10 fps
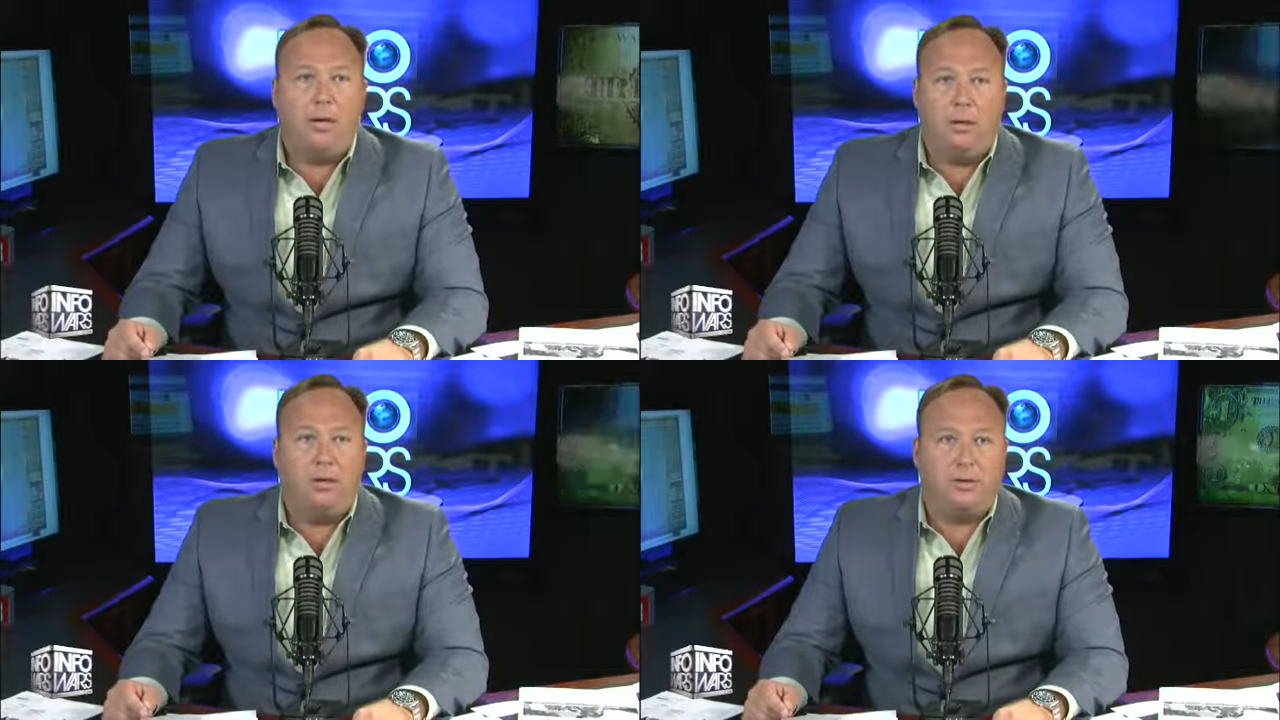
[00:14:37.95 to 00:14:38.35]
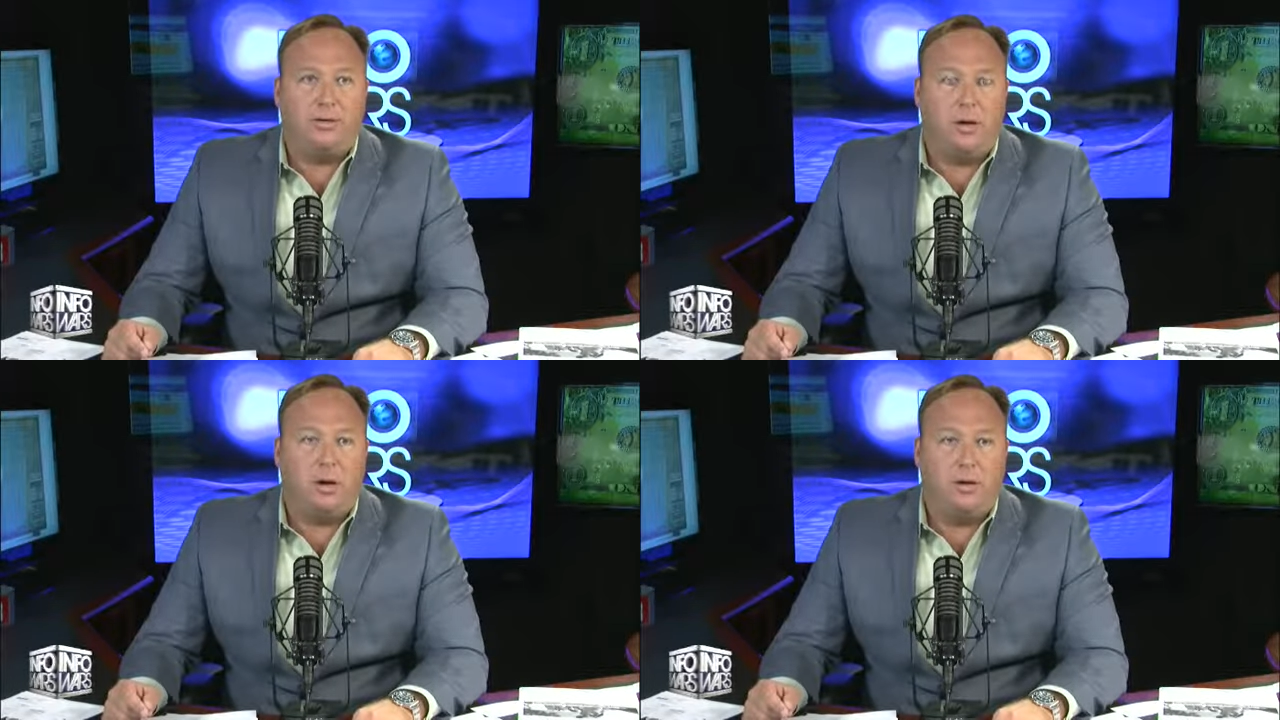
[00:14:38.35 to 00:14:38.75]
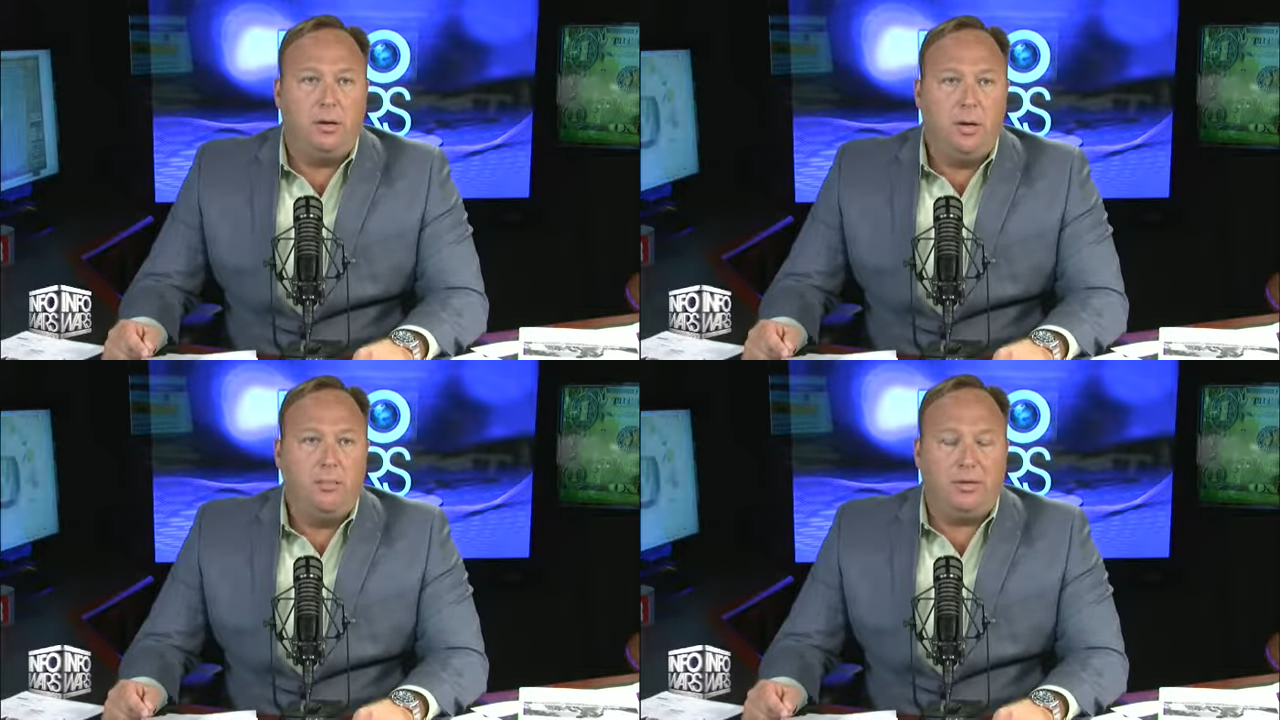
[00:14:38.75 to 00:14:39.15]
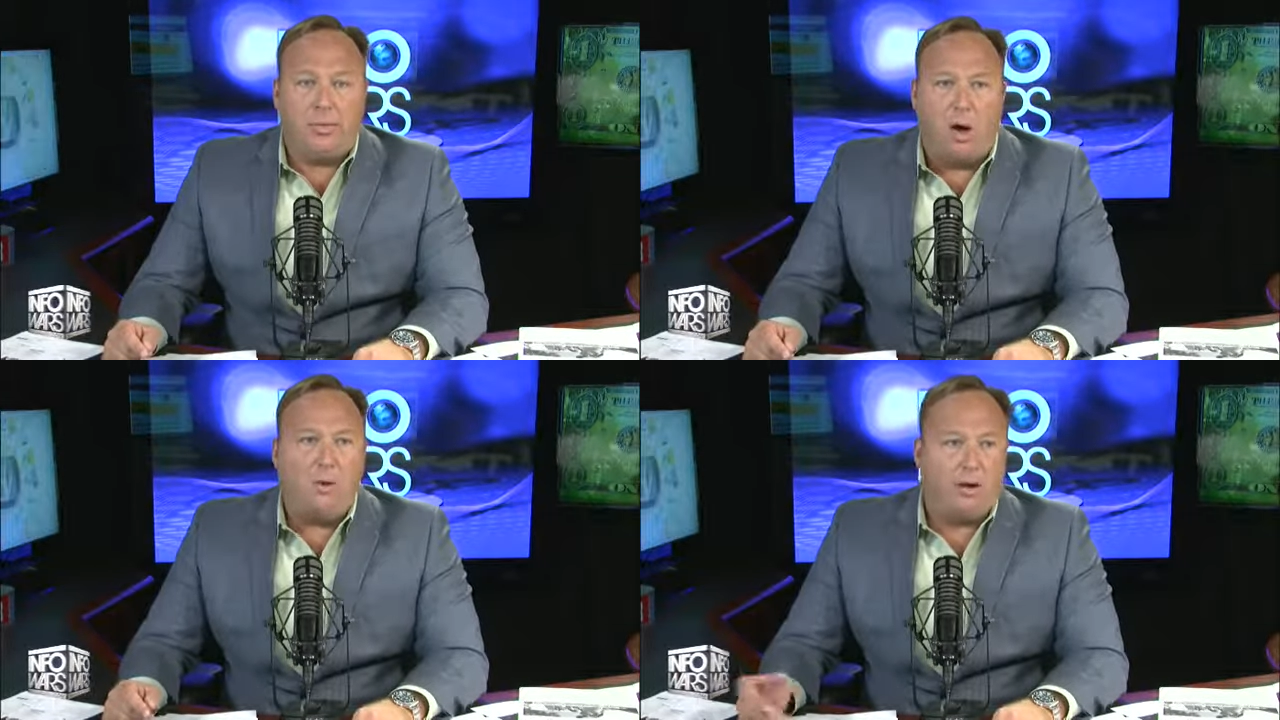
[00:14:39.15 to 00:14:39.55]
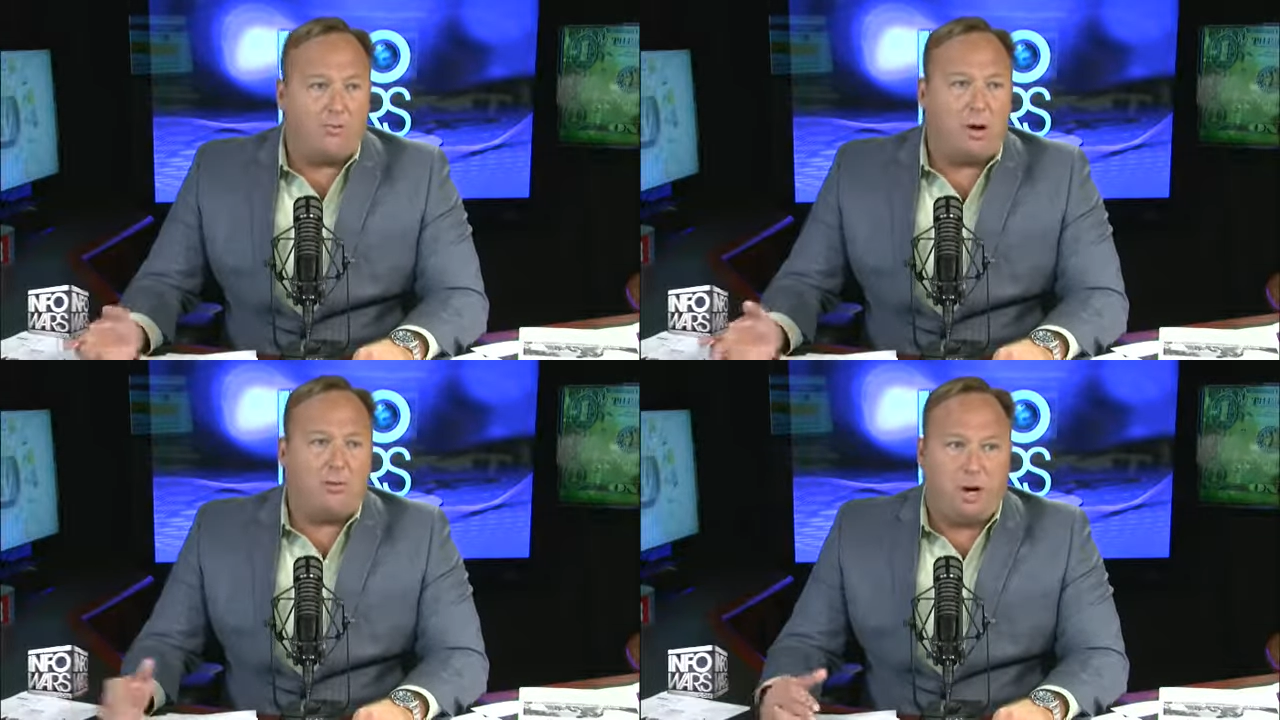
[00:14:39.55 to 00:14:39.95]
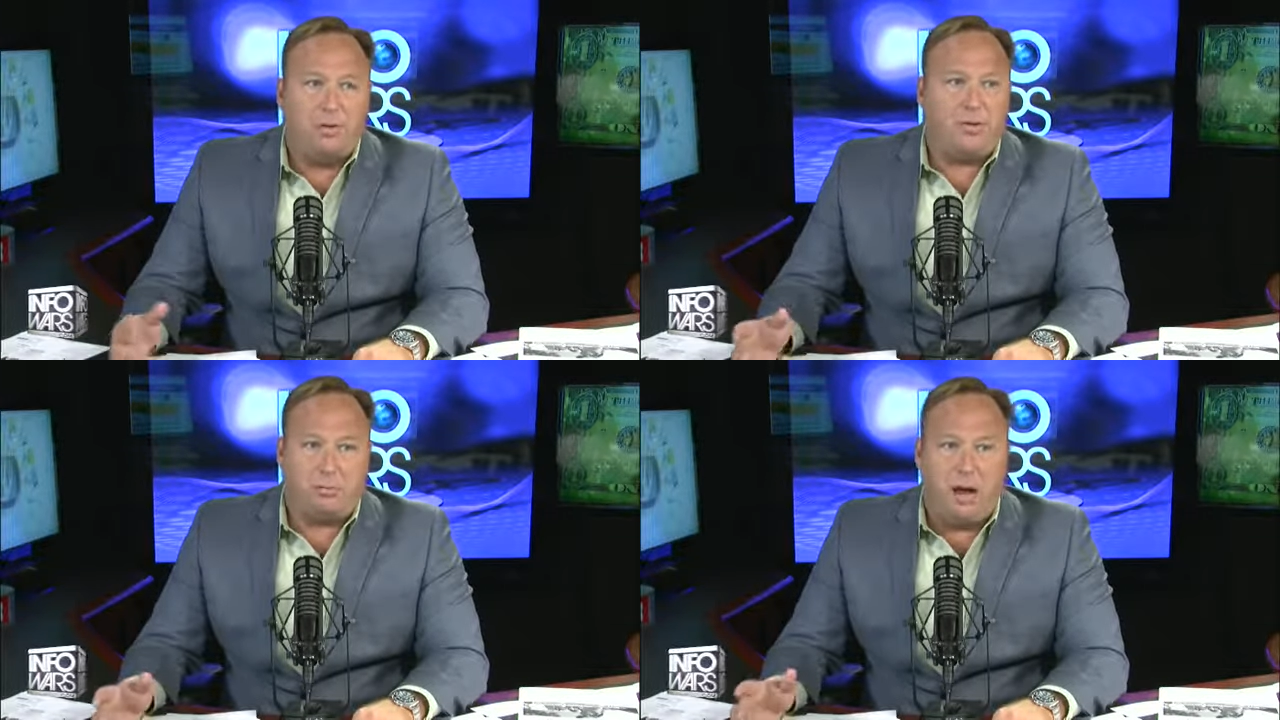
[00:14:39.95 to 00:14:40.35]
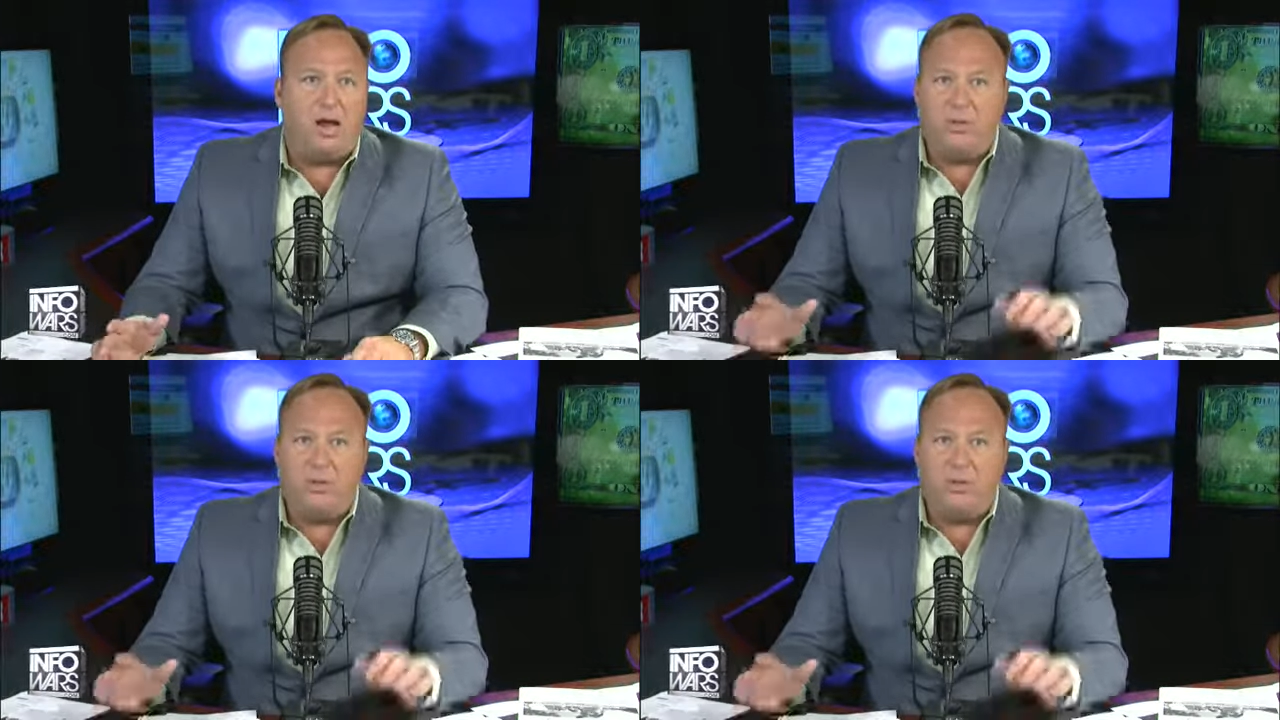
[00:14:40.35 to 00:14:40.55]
a little concerned, but thought we could try to turn this around.